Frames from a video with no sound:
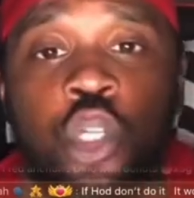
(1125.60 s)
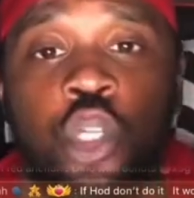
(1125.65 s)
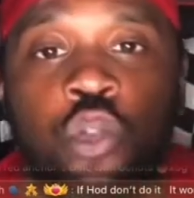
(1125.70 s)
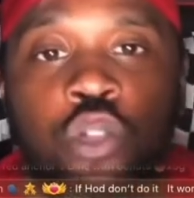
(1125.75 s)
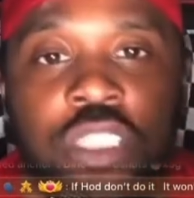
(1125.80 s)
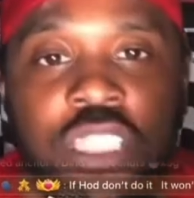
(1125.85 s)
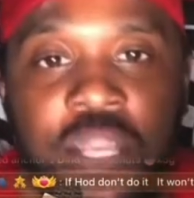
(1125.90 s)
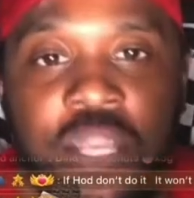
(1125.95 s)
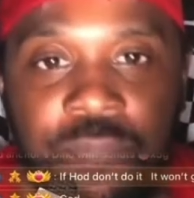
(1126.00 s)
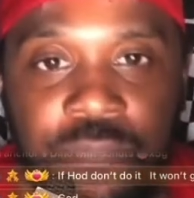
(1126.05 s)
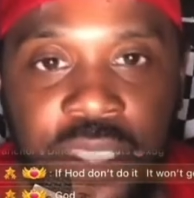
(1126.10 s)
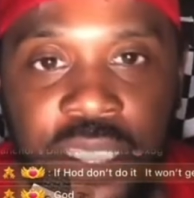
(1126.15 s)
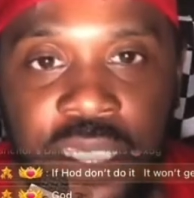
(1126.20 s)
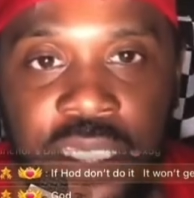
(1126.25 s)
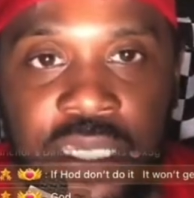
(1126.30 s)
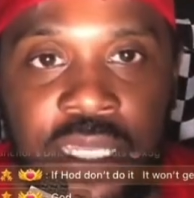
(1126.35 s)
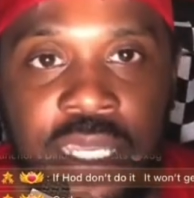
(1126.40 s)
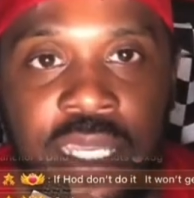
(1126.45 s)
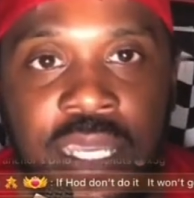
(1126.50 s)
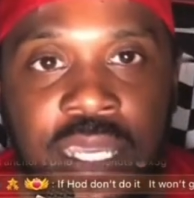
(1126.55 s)
out
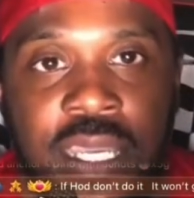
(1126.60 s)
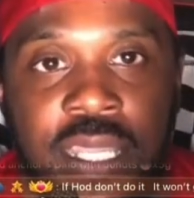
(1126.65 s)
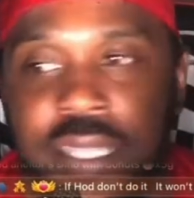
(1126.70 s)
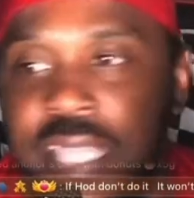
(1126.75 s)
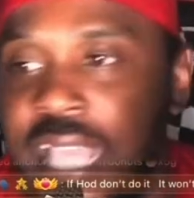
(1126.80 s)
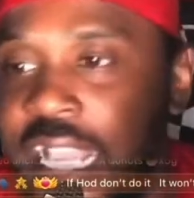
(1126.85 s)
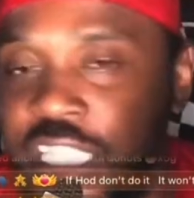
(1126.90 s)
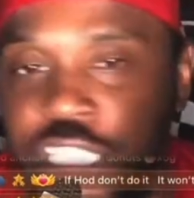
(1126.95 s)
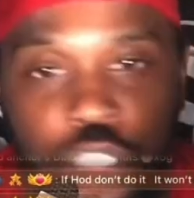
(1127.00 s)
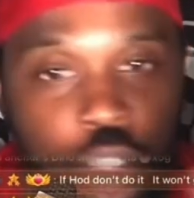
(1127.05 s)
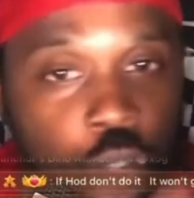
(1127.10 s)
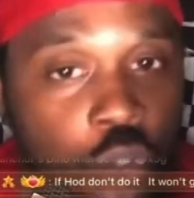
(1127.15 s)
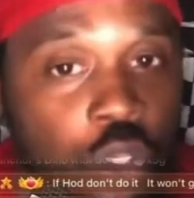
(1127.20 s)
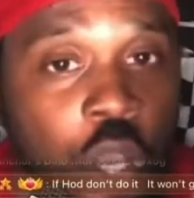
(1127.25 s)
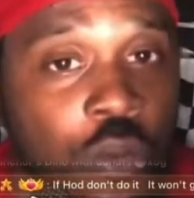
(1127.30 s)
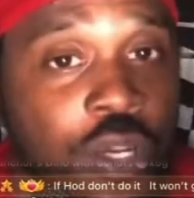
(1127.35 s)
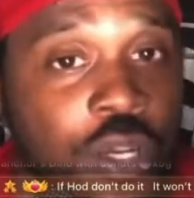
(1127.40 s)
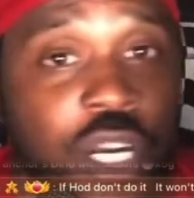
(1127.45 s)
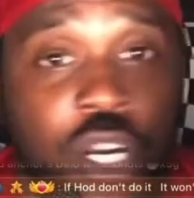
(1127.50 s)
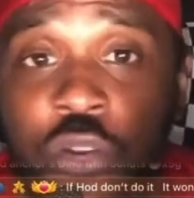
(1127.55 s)
over all
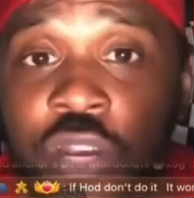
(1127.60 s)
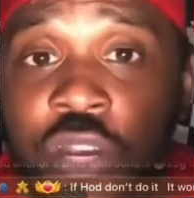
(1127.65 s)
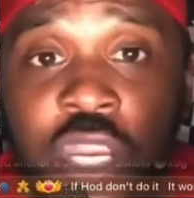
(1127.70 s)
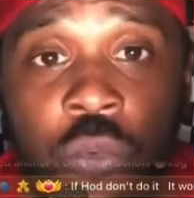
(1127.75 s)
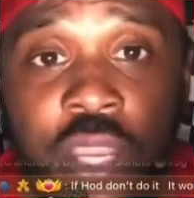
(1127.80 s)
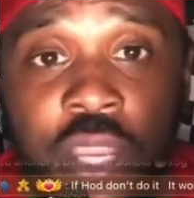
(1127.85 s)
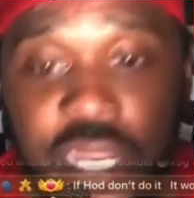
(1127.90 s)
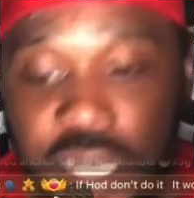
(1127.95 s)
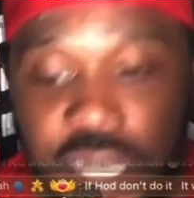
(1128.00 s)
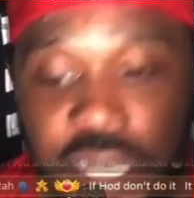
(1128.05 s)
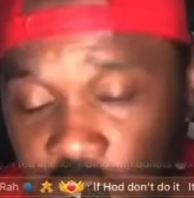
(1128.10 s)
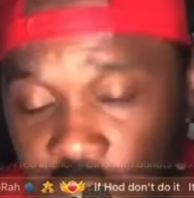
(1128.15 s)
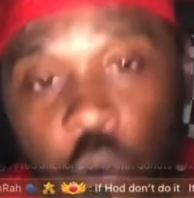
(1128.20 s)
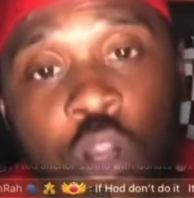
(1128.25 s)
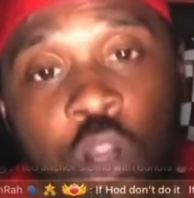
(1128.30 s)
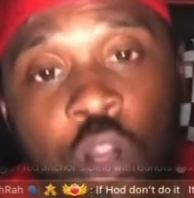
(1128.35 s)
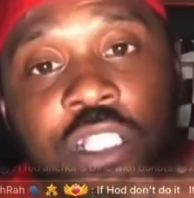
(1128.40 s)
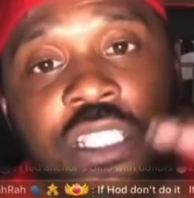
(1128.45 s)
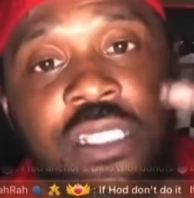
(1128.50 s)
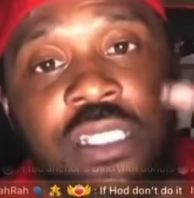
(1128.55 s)
these millions
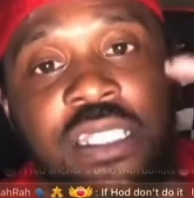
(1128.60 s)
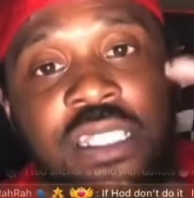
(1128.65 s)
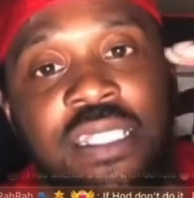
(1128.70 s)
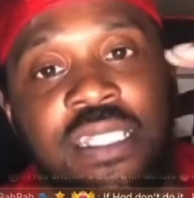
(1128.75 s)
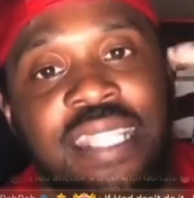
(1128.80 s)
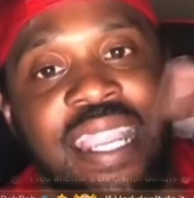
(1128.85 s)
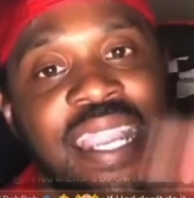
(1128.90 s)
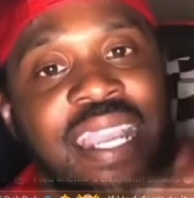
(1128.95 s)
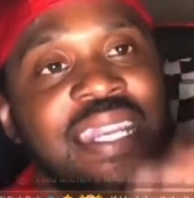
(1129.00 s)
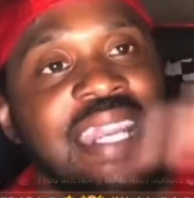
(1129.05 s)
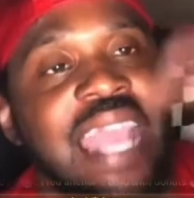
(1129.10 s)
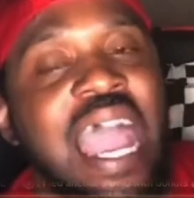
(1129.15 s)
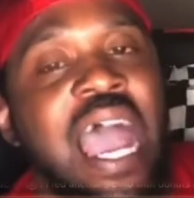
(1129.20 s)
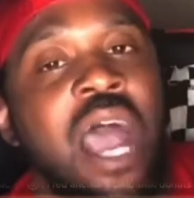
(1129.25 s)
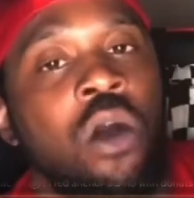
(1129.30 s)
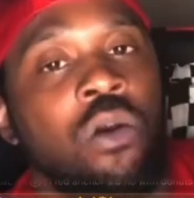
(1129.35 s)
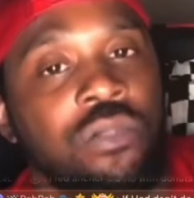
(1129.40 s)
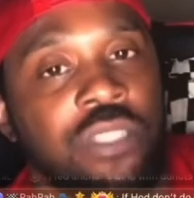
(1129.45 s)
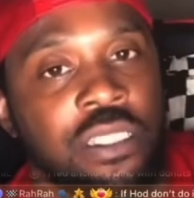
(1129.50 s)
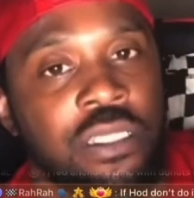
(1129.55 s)
of 17
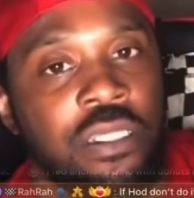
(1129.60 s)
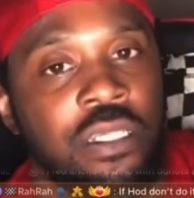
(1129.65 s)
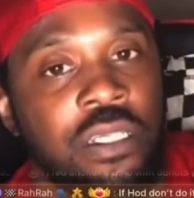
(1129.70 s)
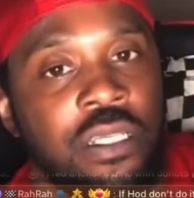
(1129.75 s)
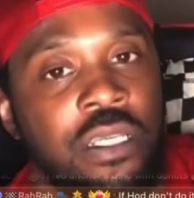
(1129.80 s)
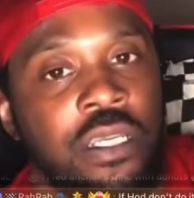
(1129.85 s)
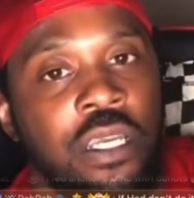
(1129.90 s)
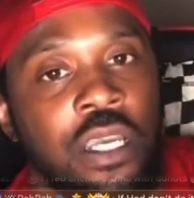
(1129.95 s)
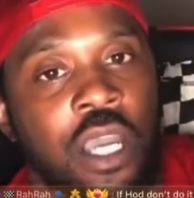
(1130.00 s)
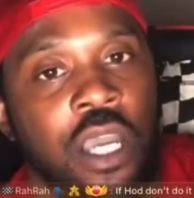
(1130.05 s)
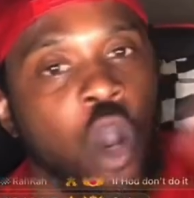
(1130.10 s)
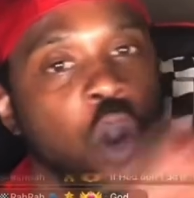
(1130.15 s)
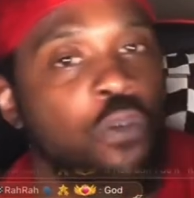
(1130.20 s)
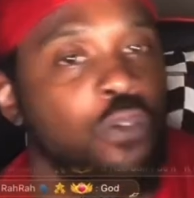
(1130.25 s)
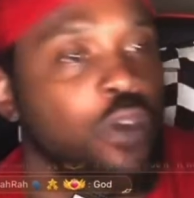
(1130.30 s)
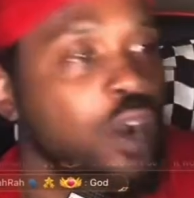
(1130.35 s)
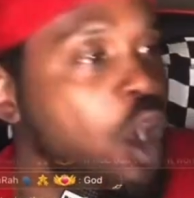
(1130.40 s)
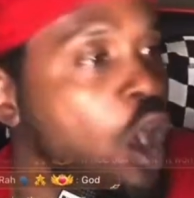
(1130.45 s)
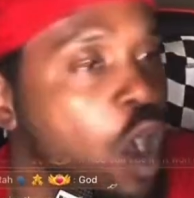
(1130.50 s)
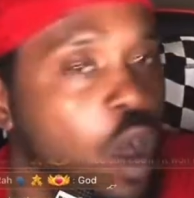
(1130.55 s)
year olds in
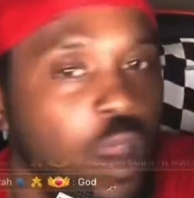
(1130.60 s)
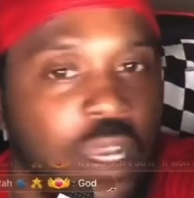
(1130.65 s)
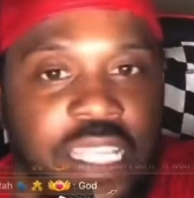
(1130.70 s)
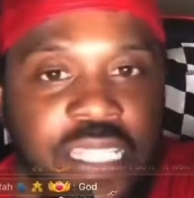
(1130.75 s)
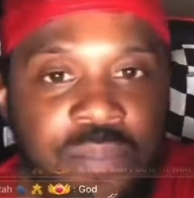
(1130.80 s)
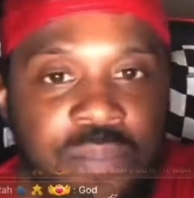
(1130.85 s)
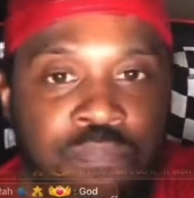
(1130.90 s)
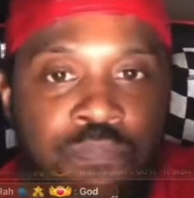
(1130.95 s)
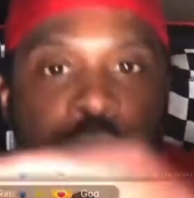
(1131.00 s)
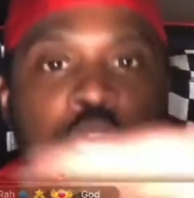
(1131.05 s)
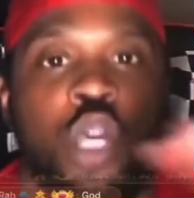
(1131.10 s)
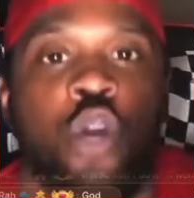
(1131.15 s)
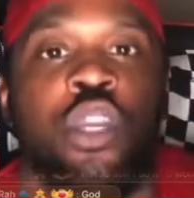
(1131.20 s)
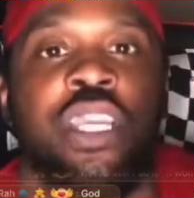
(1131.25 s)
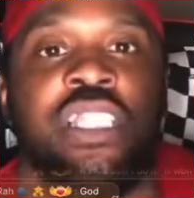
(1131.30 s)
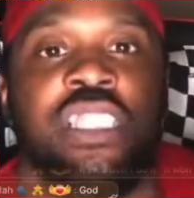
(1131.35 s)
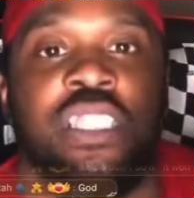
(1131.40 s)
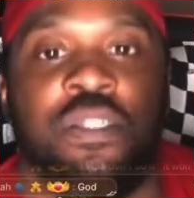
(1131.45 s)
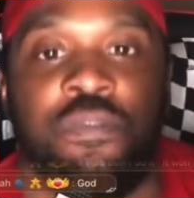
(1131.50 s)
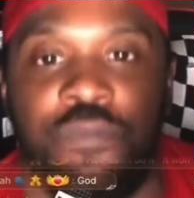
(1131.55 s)
LA that's trying to be
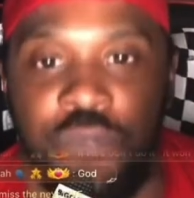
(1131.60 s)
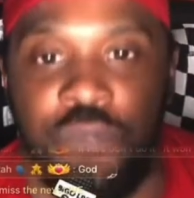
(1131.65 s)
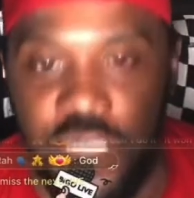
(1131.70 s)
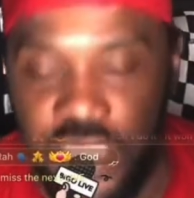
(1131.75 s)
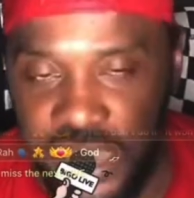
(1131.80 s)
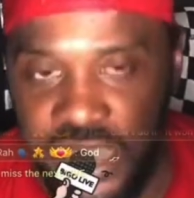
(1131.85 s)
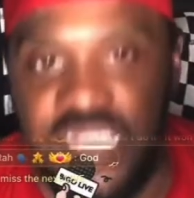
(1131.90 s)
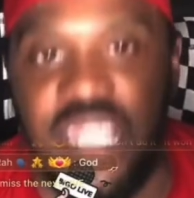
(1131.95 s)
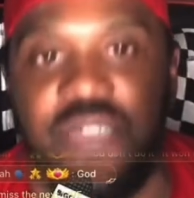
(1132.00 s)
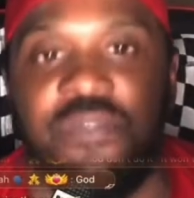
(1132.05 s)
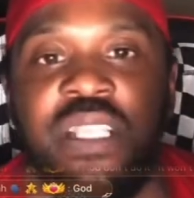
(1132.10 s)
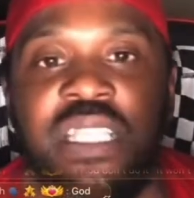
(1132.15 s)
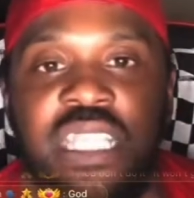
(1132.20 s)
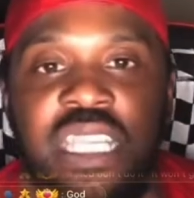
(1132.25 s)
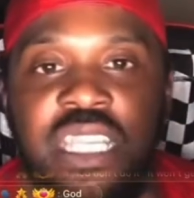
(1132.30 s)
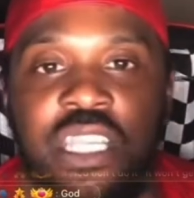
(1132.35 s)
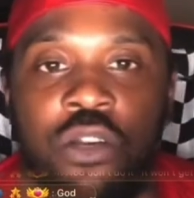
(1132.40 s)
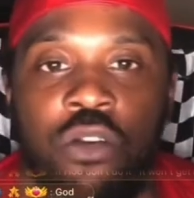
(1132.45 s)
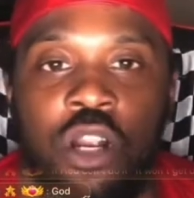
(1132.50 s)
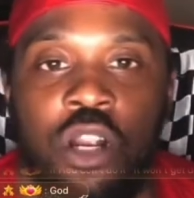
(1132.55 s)
rappers. So,
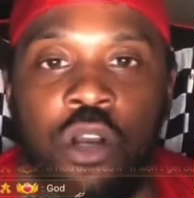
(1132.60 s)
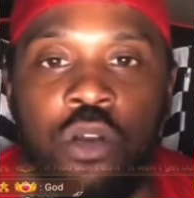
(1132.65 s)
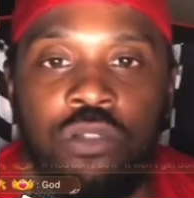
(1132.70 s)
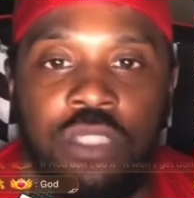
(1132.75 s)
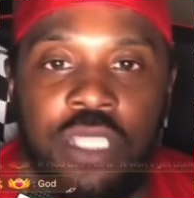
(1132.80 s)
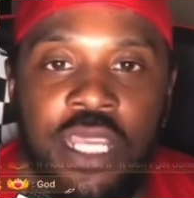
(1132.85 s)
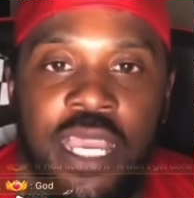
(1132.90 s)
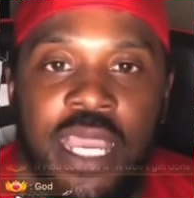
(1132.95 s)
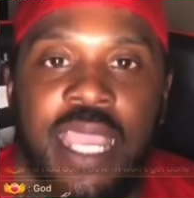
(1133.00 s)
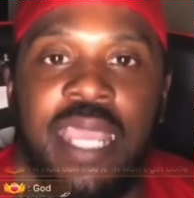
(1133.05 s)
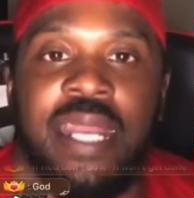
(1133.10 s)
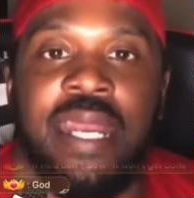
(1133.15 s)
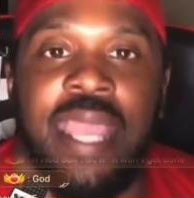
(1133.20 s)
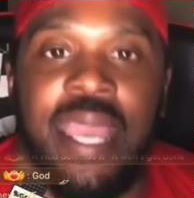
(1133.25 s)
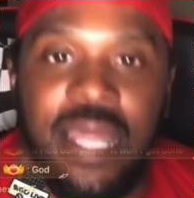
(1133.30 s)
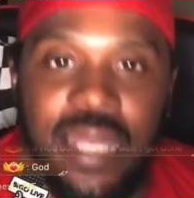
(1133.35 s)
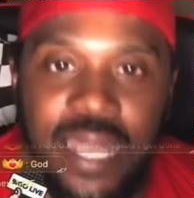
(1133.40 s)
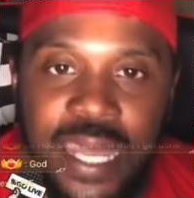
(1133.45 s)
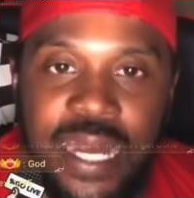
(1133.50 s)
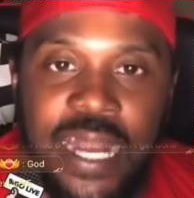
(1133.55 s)
you know,
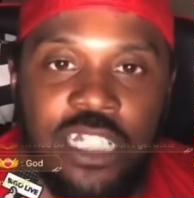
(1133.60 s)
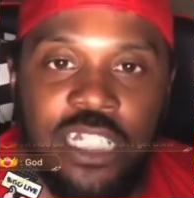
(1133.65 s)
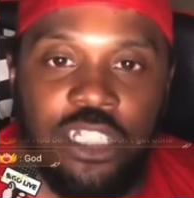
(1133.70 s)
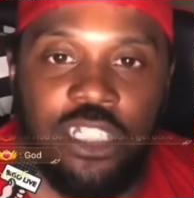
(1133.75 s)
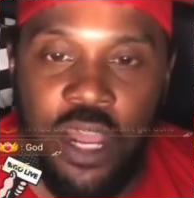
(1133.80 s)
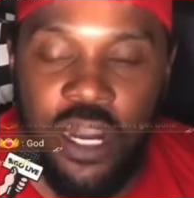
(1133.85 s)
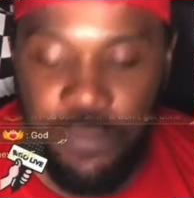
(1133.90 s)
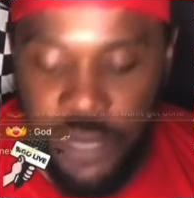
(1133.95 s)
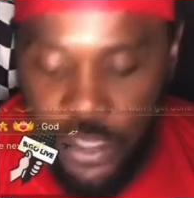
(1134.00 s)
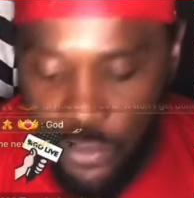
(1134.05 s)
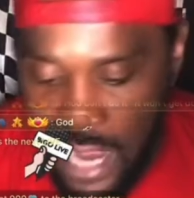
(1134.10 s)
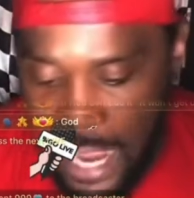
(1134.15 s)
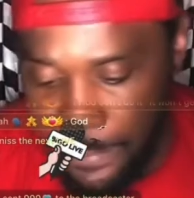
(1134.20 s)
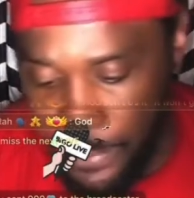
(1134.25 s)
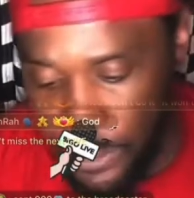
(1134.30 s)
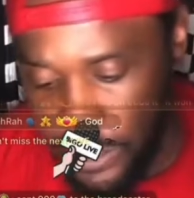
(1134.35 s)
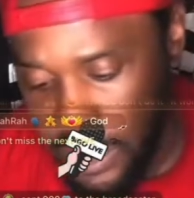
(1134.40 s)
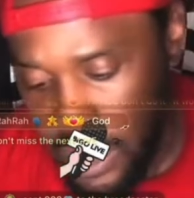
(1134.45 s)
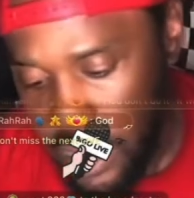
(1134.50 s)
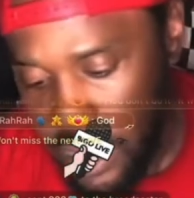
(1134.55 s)
don't chase the
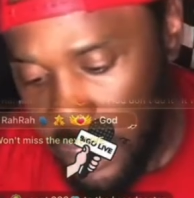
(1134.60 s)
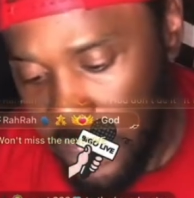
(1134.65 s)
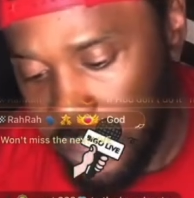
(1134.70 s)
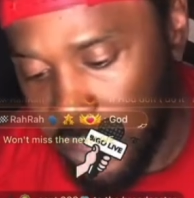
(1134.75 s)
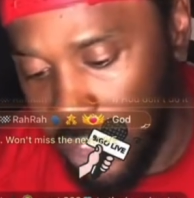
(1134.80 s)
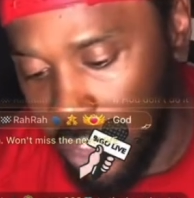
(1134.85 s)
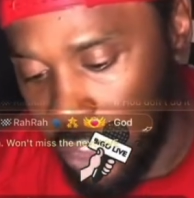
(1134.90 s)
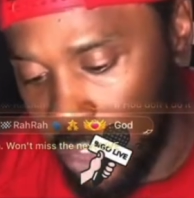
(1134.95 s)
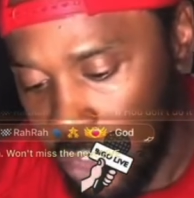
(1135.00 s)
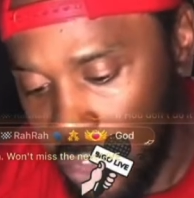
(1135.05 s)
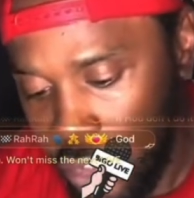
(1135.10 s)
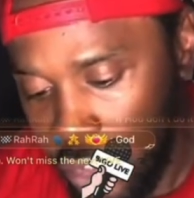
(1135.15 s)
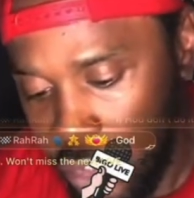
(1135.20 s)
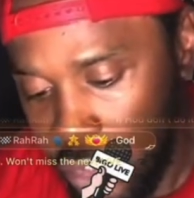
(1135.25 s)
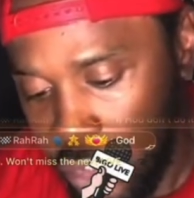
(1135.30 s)
fantasies.